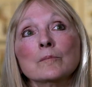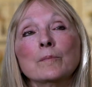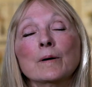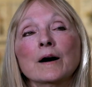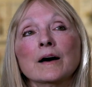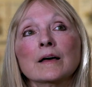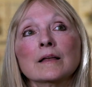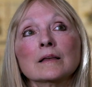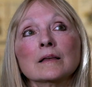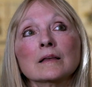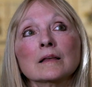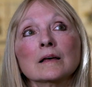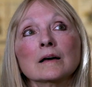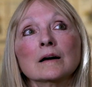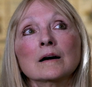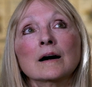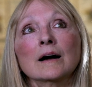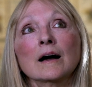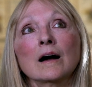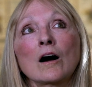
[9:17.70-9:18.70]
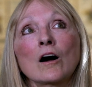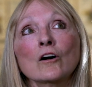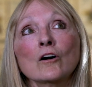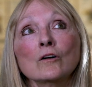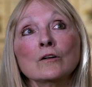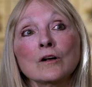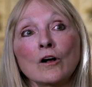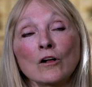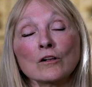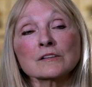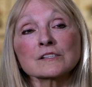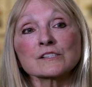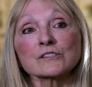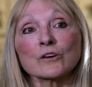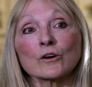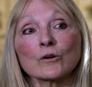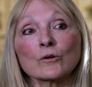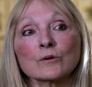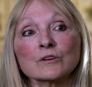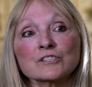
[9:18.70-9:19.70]
but I
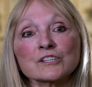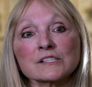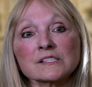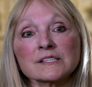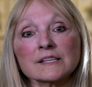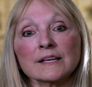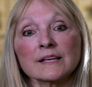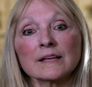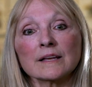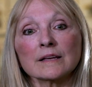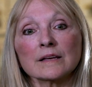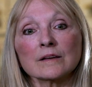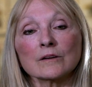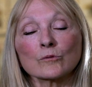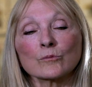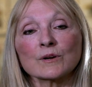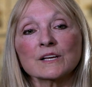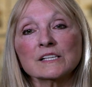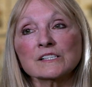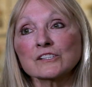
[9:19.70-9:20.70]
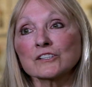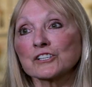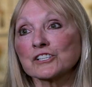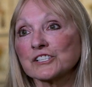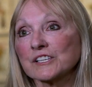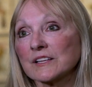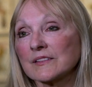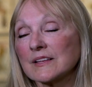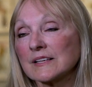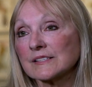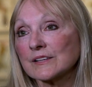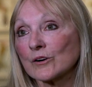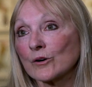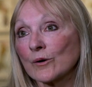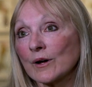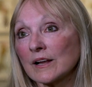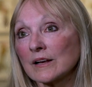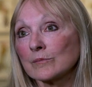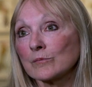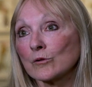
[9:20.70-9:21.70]
also, just in researching these
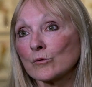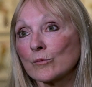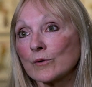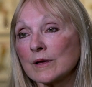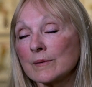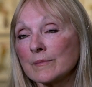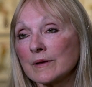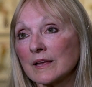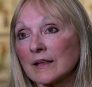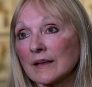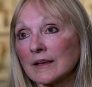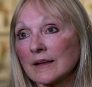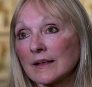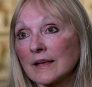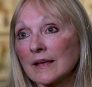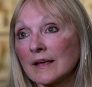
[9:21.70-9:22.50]
incredible women,